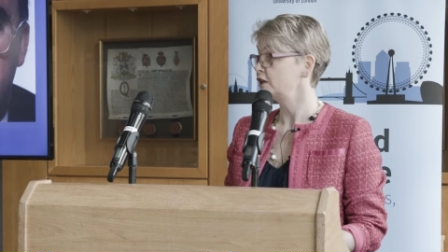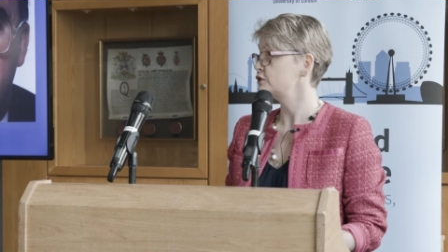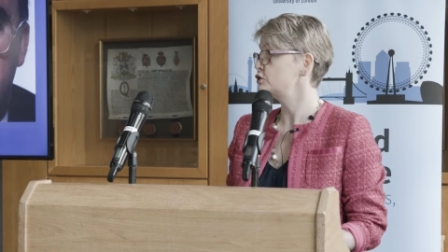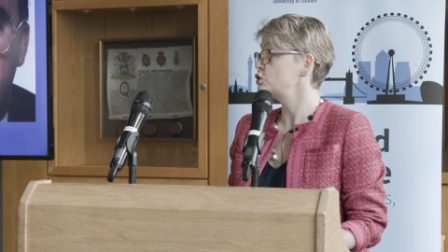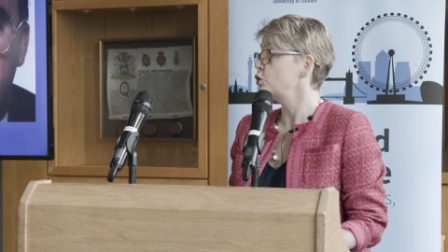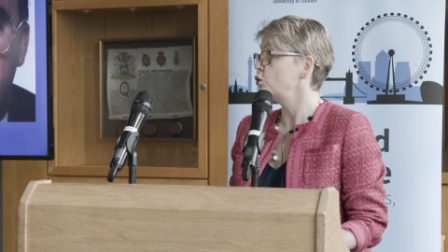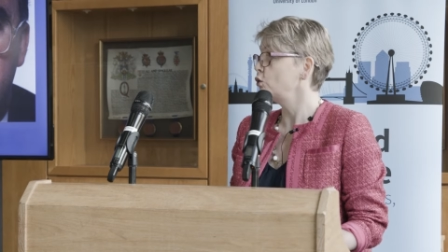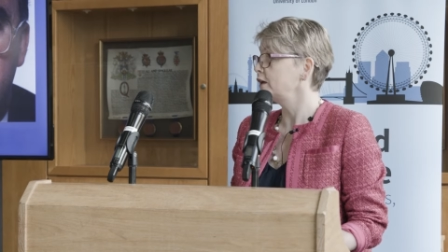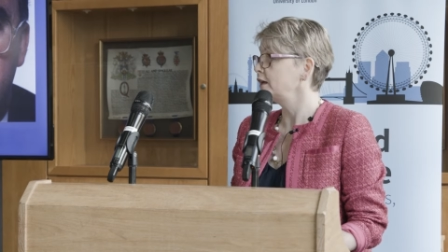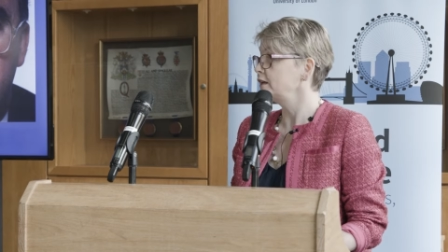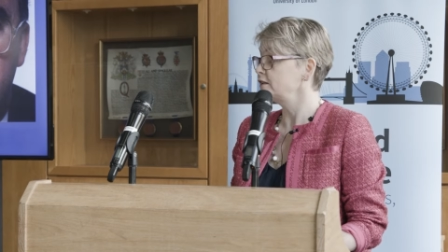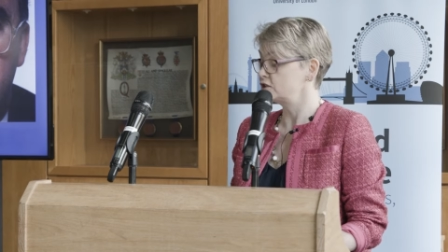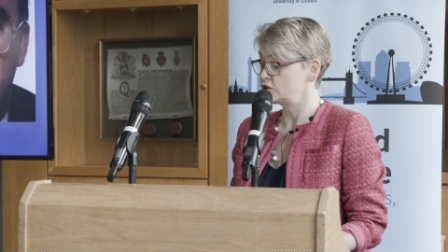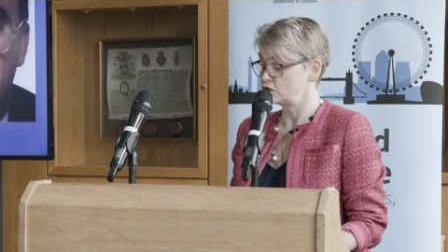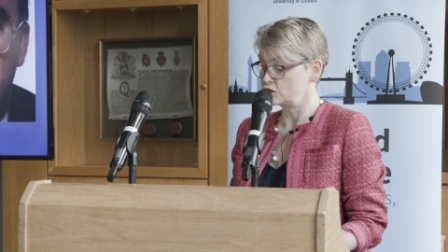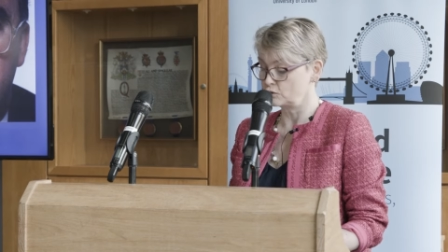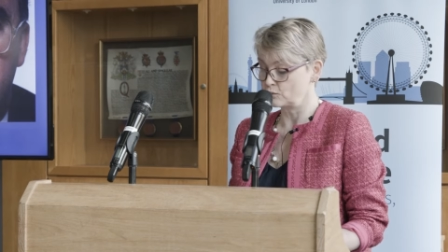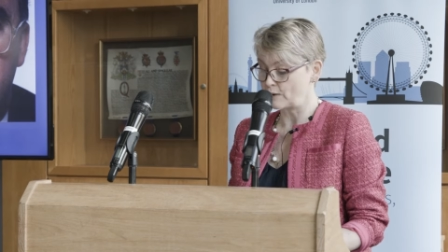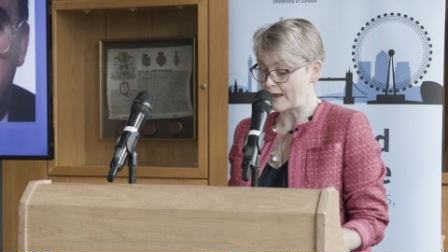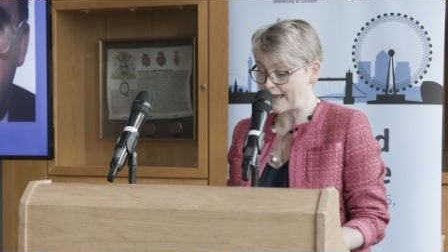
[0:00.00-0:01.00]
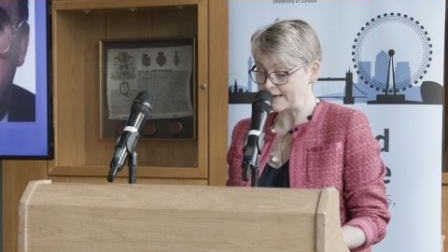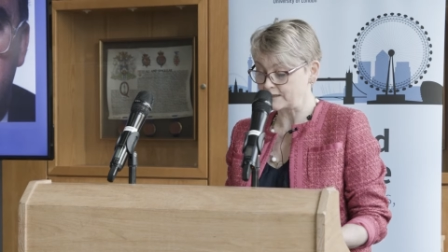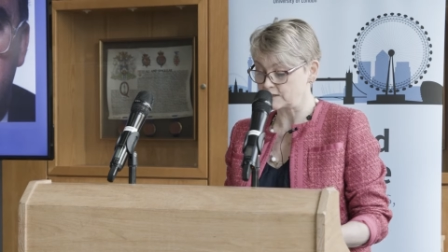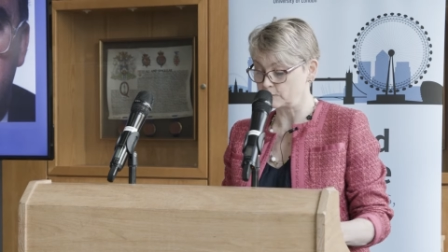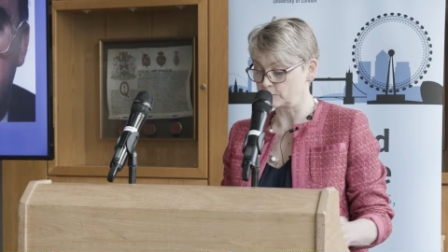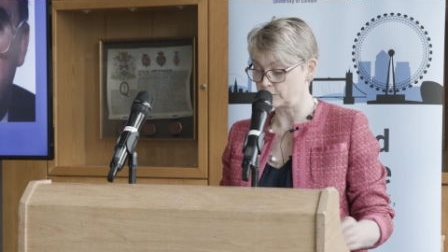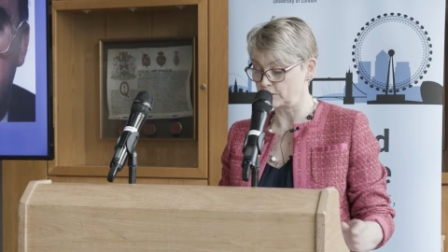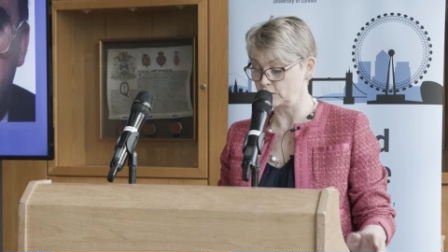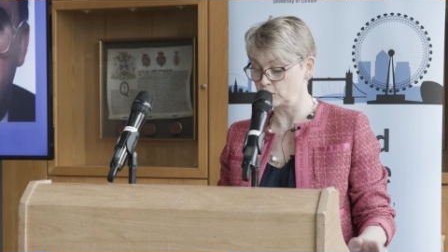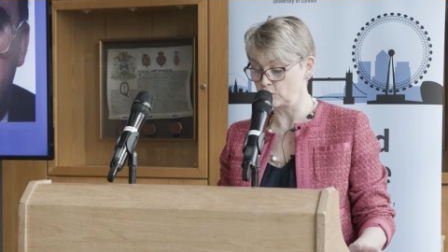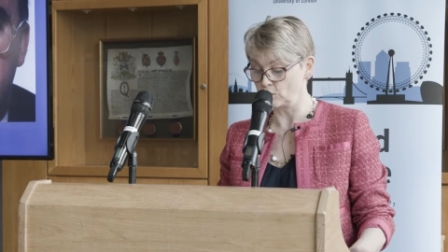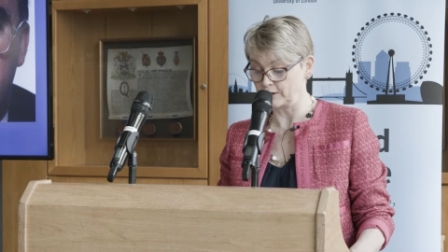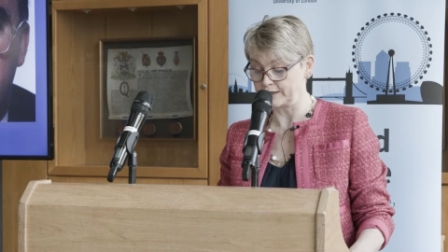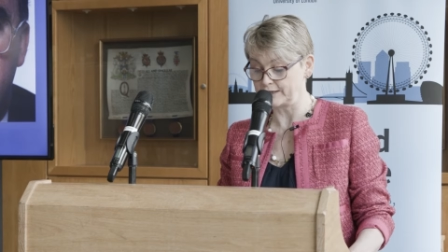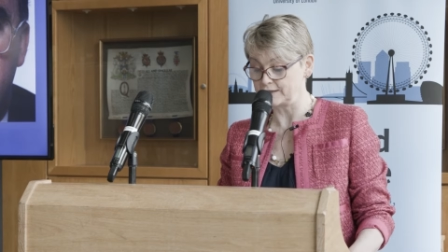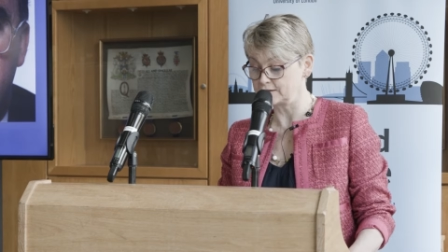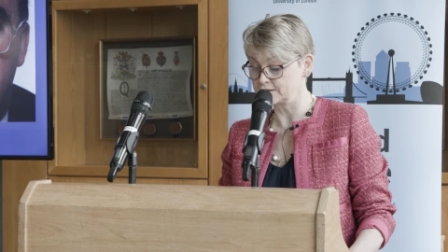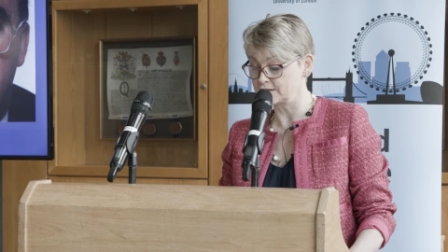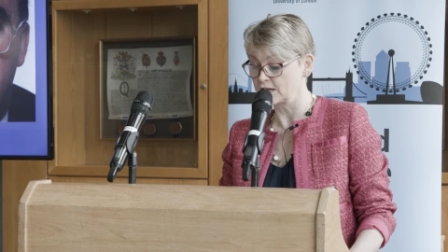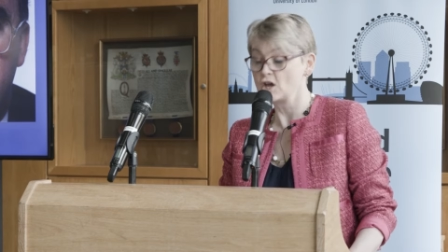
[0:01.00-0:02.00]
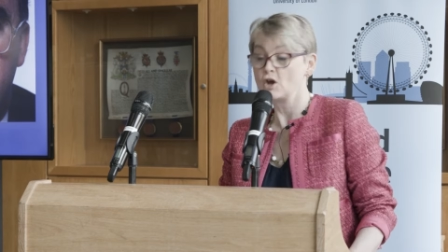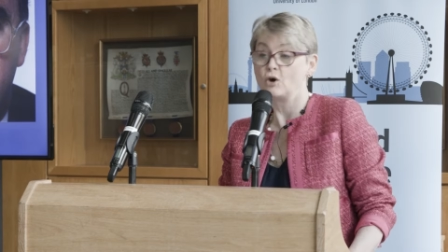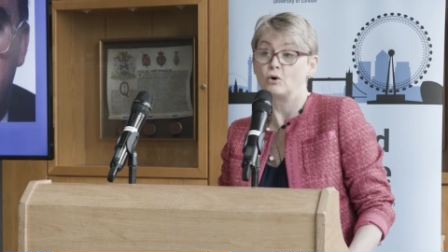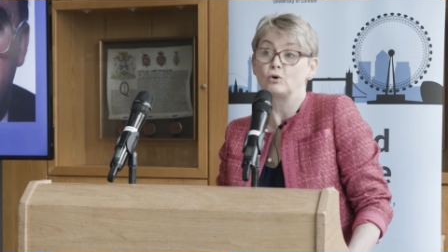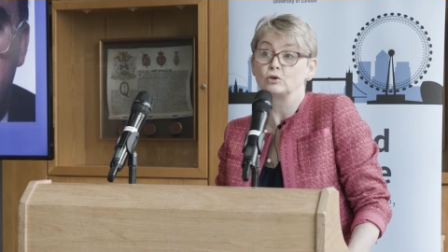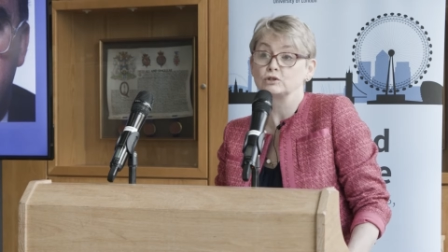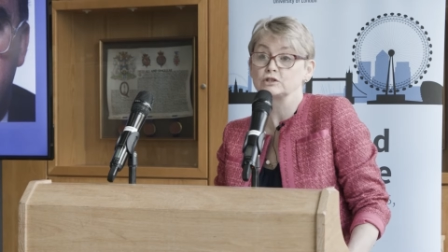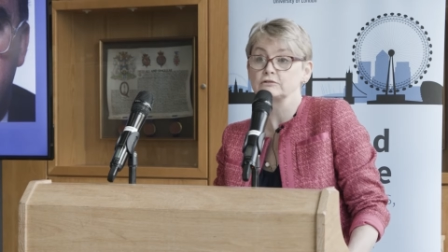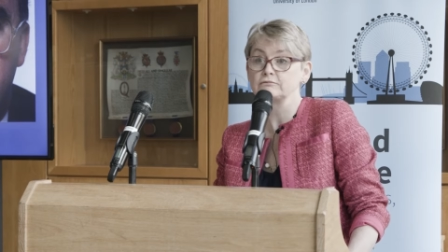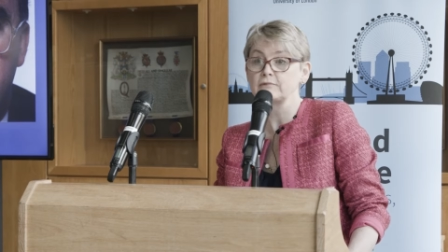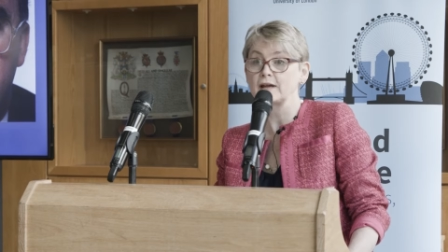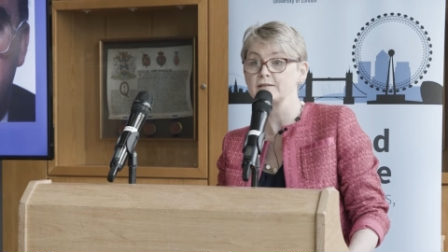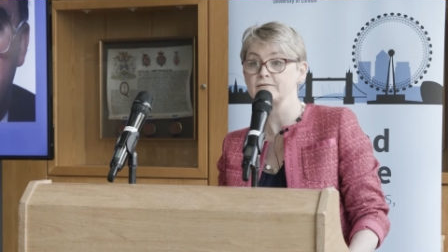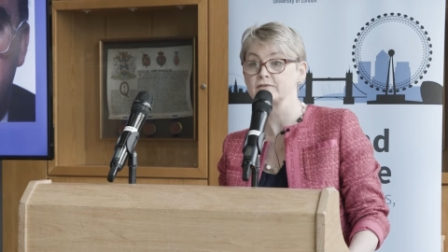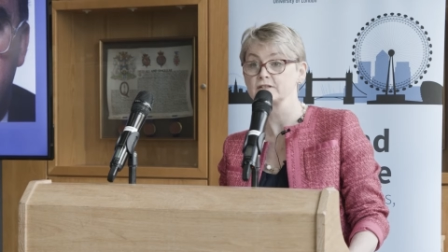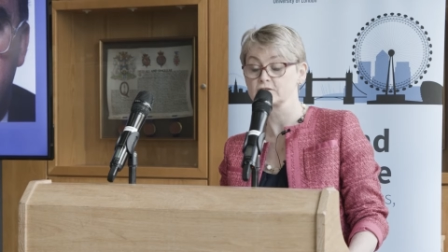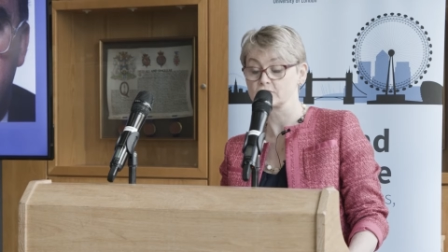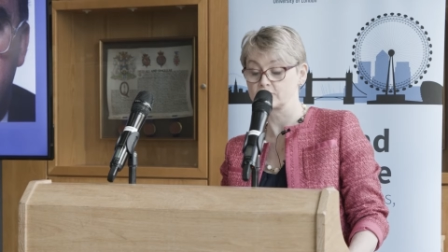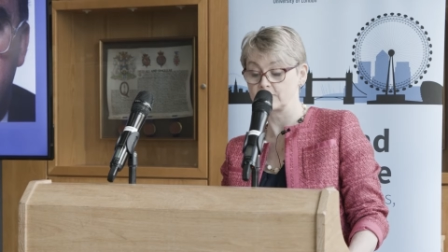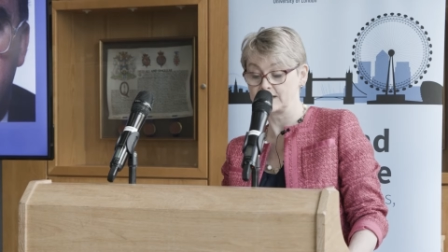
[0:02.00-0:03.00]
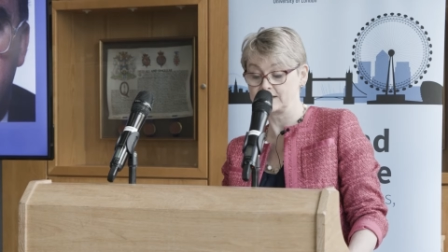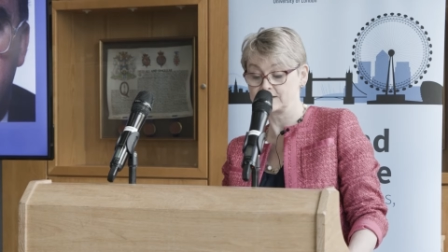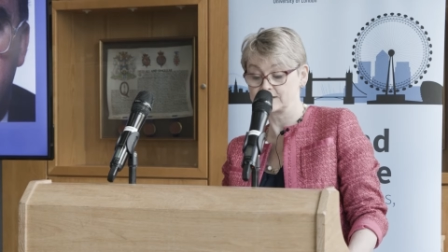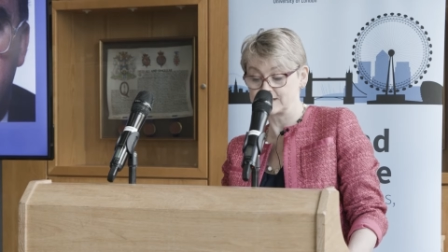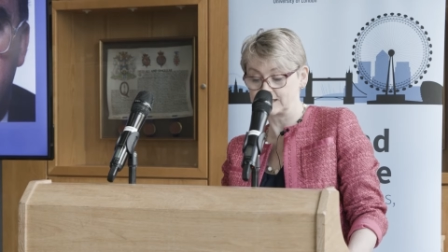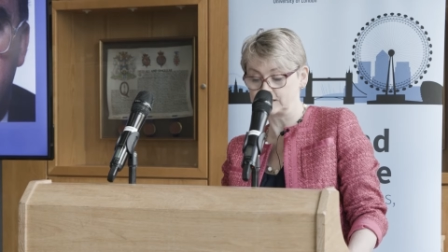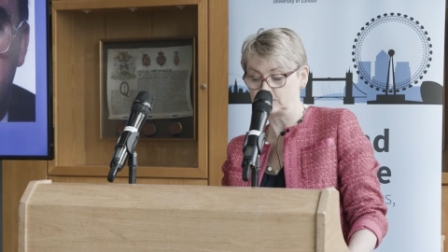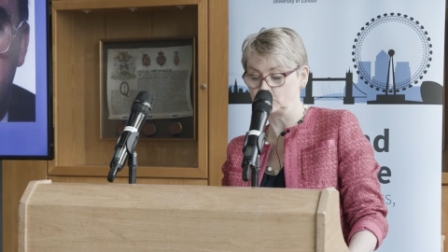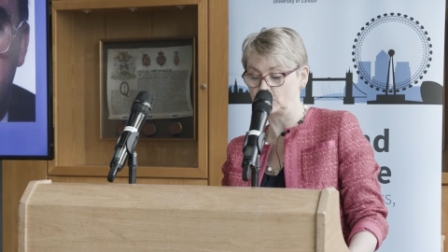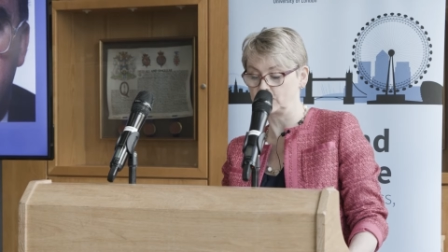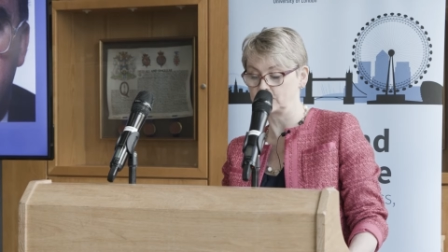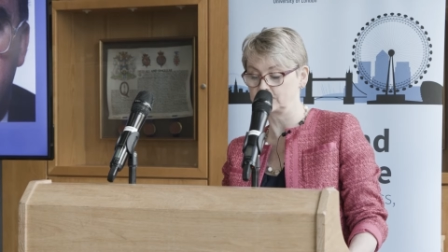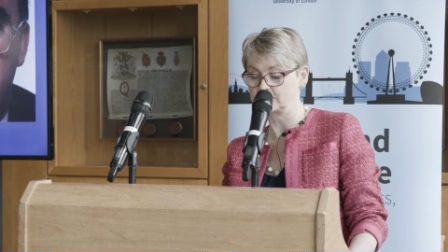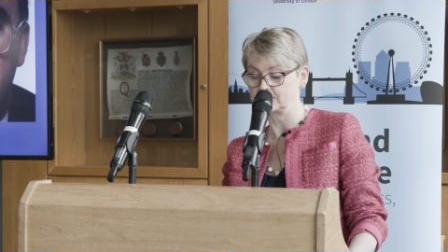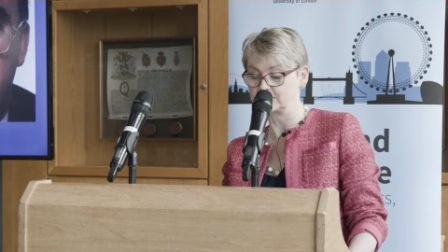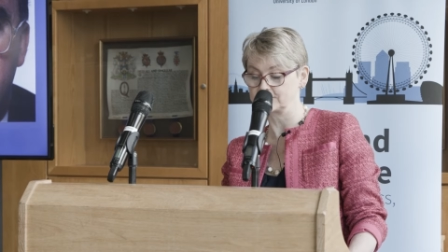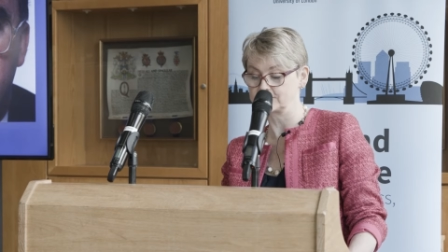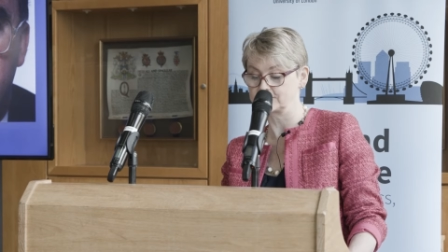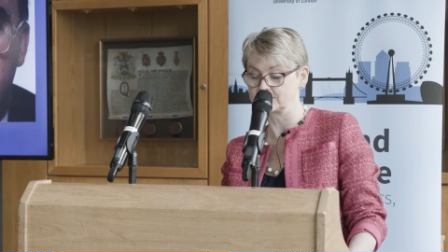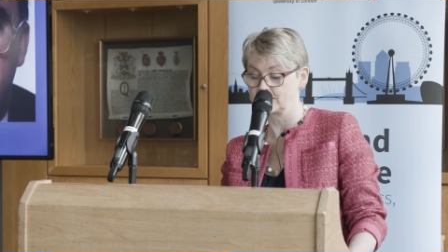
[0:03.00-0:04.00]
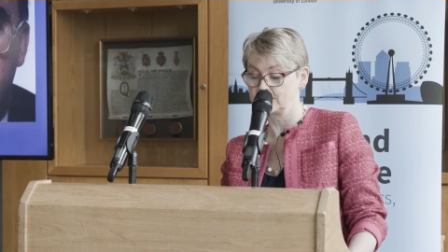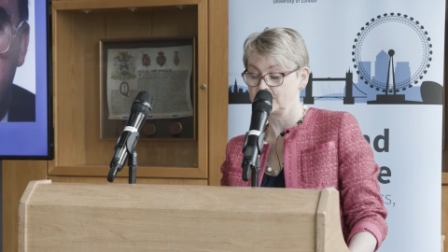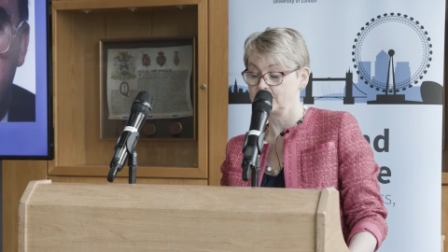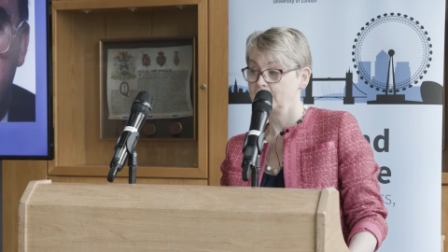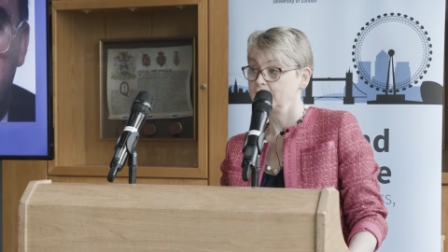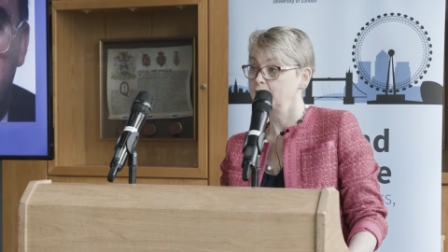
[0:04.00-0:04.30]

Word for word: as talking to Edinburgh lawyers or to Ravenscraig steelworkers.